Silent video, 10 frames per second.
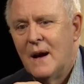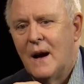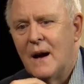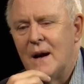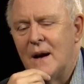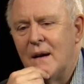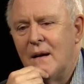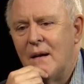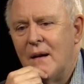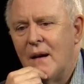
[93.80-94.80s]

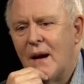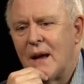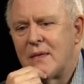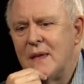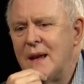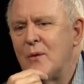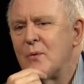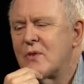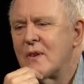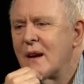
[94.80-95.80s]
I think it
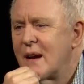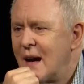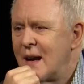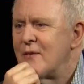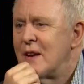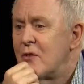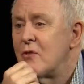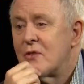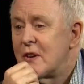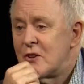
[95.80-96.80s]
was a kind of
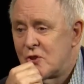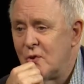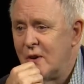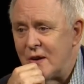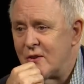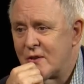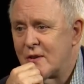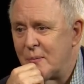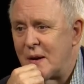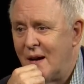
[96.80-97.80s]
interesting choice,
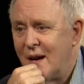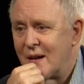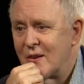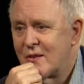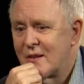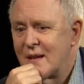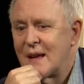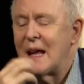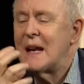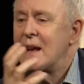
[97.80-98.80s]
to be honest,
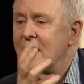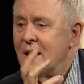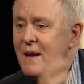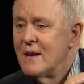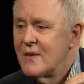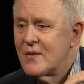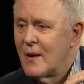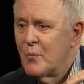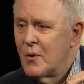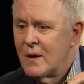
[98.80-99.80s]
getting
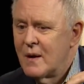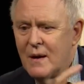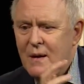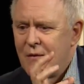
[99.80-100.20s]
someone